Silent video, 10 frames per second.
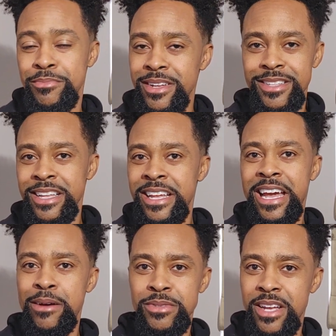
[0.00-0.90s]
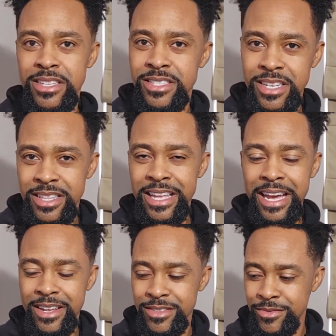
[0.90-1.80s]
but Amazon took
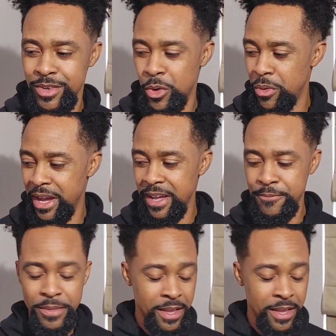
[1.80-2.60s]
that away.